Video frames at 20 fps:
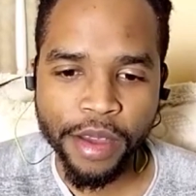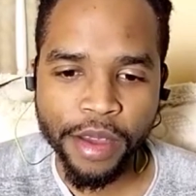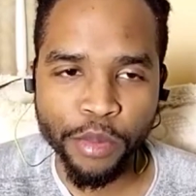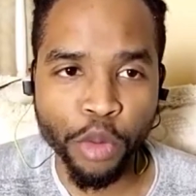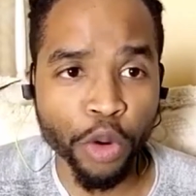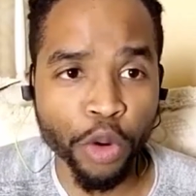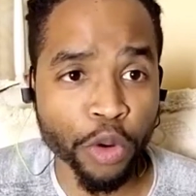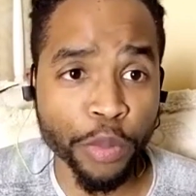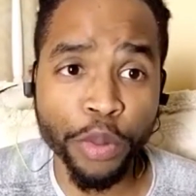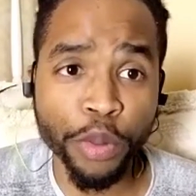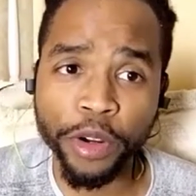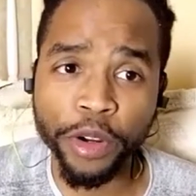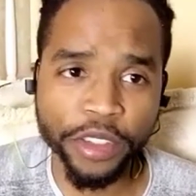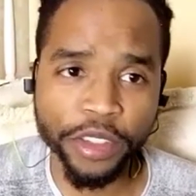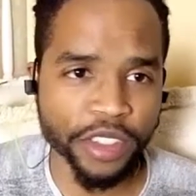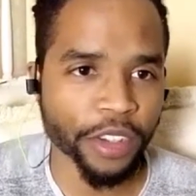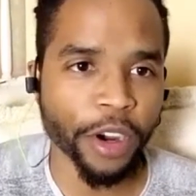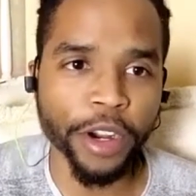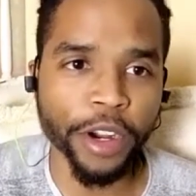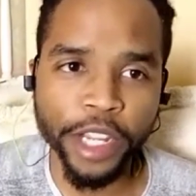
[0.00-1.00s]
more
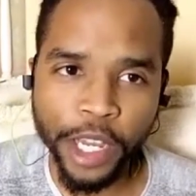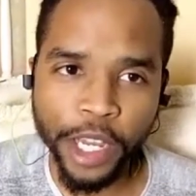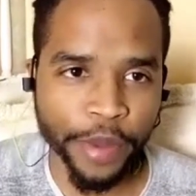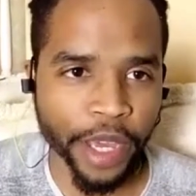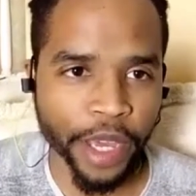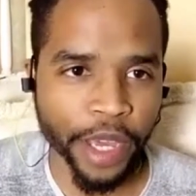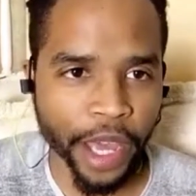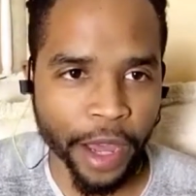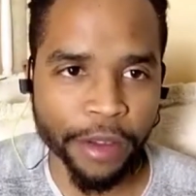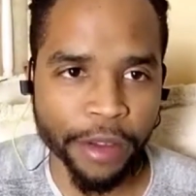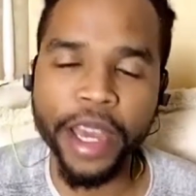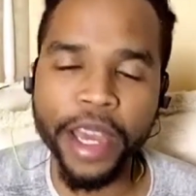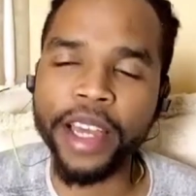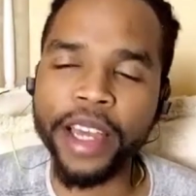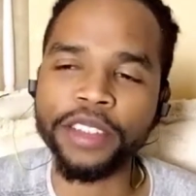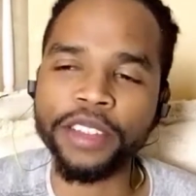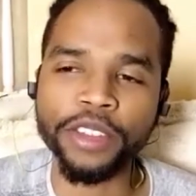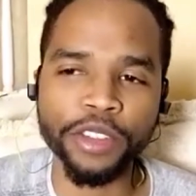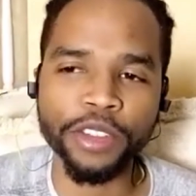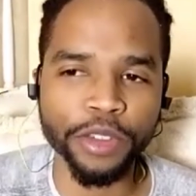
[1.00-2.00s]
reports are coming out
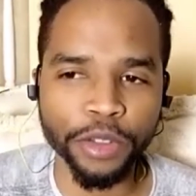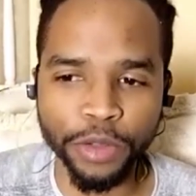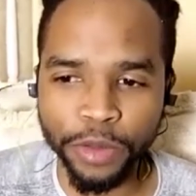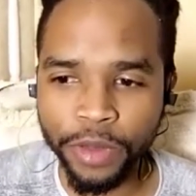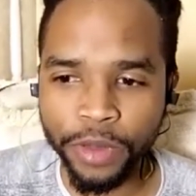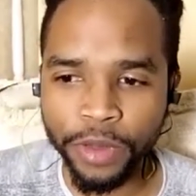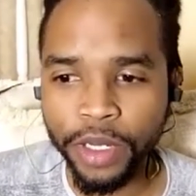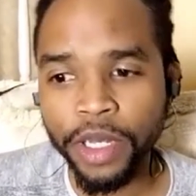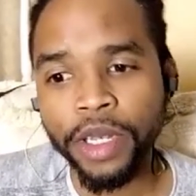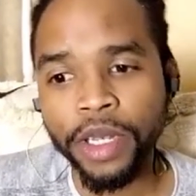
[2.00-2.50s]
as to,